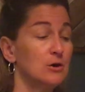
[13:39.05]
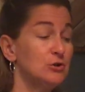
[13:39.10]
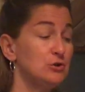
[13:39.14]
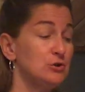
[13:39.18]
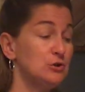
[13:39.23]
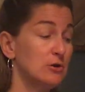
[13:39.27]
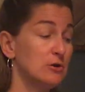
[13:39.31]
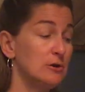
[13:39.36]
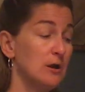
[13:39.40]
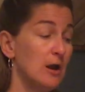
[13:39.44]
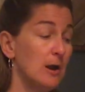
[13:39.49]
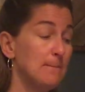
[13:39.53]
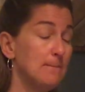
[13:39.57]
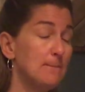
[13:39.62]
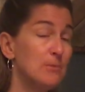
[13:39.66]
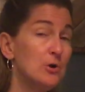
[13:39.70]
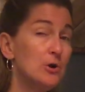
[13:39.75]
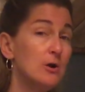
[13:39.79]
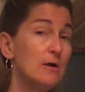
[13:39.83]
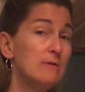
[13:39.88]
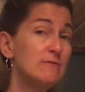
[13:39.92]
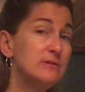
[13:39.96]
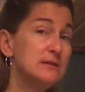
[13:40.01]
Your
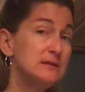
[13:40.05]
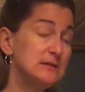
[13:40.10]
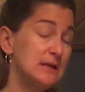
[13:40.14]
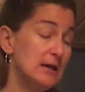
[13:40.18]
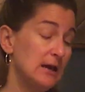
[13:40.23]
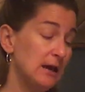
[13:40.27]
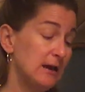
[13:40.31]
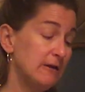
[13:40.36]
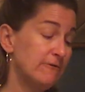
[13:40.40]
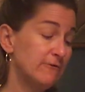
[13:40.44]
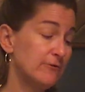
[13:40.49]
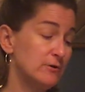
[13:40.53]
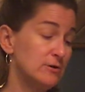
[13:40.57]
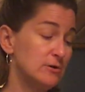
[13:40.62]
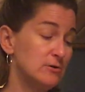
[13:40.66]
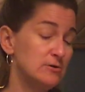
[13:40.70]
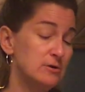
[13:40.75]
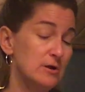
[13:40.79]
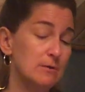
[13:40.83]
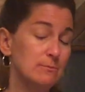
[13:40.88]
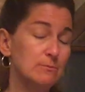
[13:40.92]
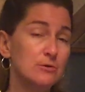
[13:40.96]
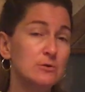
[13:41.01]
number of the day for your
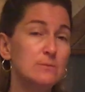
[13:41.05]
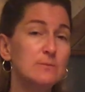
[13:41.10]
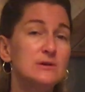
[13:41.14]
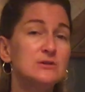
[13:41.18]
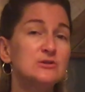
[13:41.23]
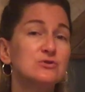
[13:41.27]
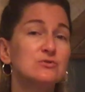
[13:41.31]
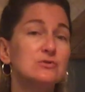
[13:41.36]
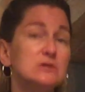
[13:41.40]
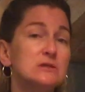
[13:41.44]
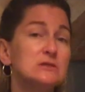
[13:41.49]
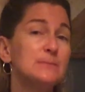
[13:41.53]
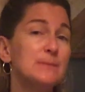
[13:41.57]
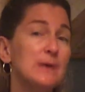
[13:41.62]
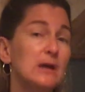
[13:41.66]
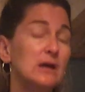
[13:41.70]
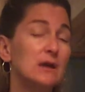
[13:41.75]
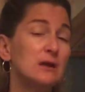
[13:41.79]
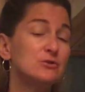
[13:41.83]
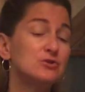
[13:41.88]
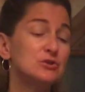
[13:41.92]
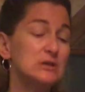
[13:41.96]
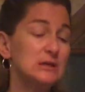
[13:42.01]
number mysteries
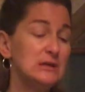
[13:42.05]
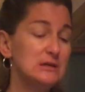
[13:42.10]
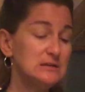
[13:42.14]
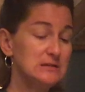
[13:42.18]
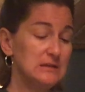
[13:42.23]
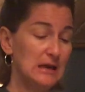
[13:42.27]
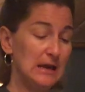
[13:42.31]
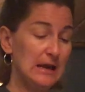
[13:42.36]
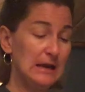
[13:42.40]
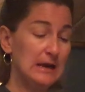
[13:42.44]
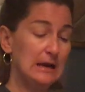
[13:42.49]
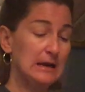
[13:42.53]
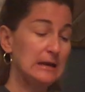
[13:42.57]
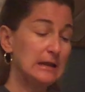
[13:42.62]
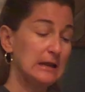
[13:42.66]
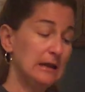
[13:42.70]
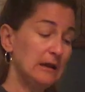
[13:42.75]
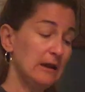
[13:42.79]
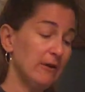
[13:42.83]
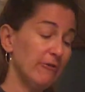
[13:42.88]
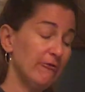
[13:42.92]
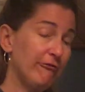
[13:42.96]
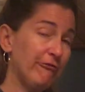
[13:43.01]
page is
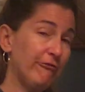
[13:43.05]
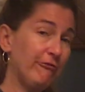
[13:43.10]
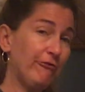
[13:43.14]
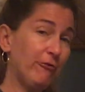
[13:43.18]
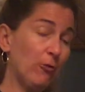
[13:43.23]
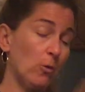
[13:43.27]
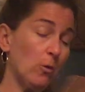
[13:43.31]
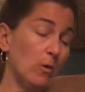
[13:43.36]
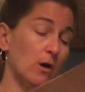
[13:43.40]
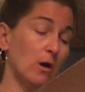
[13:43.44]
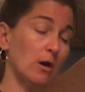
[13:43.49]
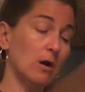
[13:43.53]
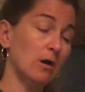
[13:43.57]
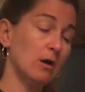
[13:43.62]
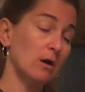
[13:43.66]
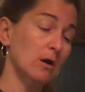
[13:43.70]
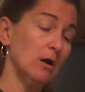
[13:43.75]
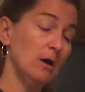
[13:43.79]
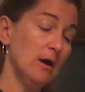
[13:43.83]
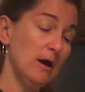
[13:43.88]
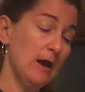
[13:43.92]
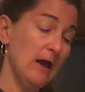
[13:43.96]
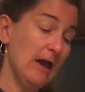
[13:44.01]
84.
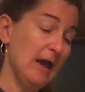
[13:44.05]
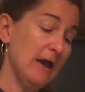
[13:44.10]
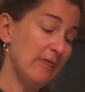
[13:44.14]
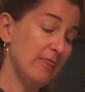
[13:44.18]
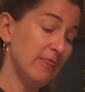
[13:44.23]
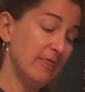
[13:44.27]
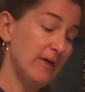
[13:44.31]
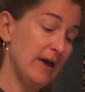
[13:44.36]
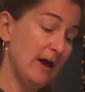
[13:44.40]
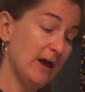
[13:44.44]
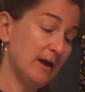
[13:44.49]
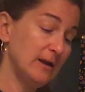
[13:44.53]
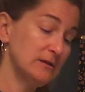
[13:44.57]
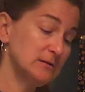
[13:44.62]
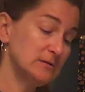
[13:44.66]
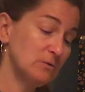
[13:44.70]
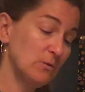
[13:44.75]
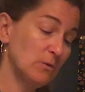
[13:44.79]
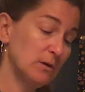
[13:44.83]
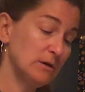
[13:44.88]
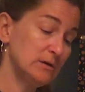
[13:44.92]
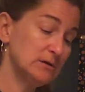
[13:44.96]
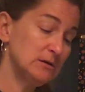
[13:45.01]
And that is
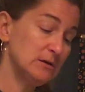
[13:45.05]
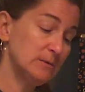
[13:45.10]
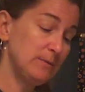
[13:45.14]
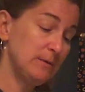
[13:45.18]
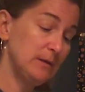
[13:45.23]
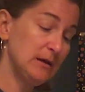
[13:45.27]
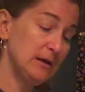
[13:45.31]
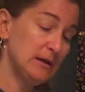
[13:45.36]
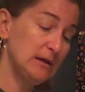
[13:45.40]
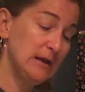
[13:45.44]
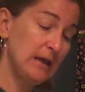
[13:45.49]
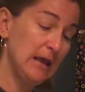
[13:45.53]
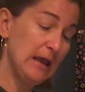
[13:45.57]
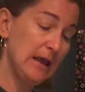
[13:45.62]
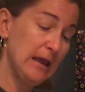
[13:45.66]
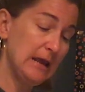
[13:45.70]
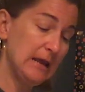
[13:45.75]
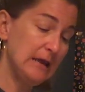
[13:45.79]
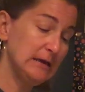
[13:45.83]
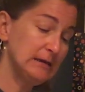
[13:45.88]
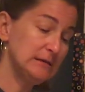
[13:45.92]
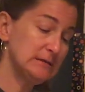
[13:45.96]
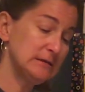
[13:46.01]
going to be an
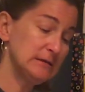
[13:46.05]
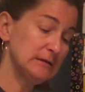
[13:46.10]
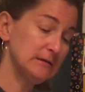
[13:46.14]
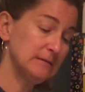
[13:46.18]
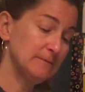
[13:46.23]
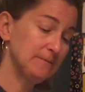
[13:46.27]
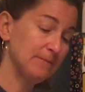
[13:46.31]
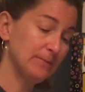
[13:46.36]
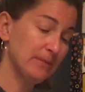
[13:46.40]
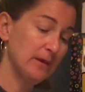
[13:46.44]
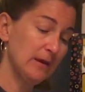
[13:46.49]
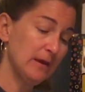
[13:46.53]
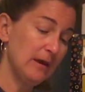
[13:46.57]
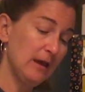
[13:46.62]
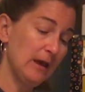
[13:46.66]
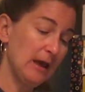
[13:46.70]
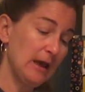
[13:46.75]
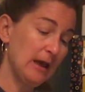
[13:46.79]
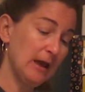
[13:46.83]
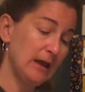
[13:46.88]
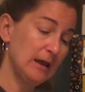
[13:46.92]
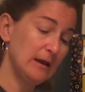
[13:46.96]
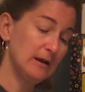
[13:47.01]
8
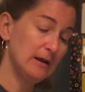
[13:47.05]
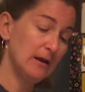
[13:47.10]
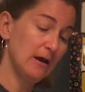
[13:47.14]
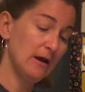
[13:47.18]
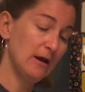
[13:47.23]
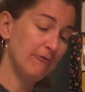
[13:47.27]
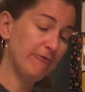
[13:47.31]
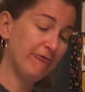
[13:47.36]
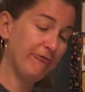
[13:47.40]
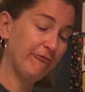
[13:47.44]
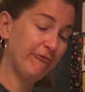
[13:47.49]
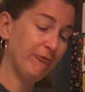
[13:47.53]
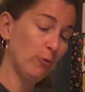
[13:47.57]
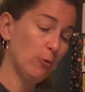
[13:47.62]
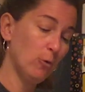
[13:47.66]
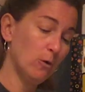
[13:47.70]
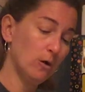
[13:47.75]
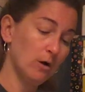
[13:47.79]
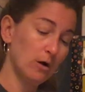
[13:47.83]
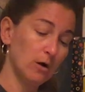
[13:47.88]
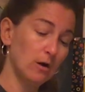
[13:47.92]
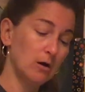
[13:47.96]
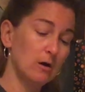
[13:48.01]
and a
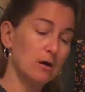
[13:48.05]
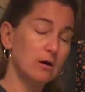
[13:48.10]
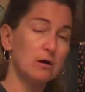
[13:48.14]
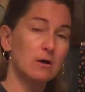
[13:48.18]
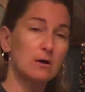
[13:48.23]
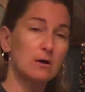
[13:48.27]
4.